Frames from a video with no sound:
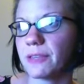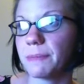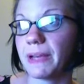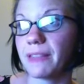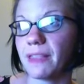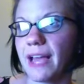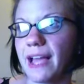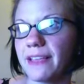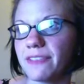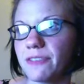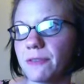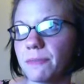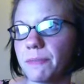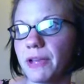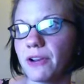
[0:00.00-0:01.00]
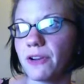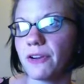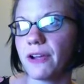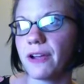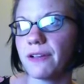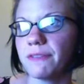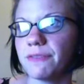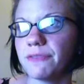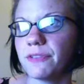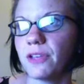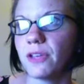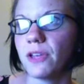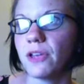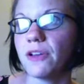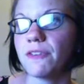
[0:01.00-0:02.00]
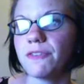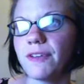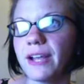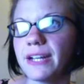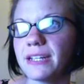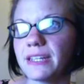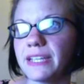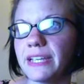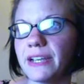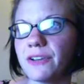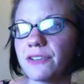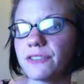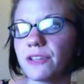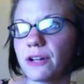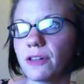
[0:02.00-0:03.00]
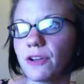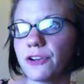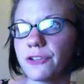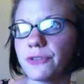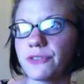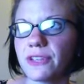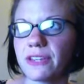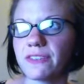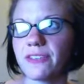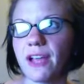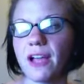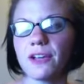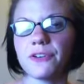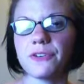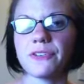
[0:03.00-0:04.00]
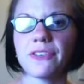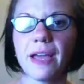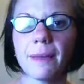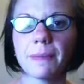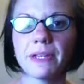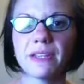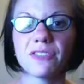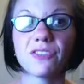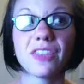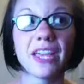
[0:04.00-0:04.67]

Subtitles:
And my last paragraph, finally, Aristotle argues against honor as happiness.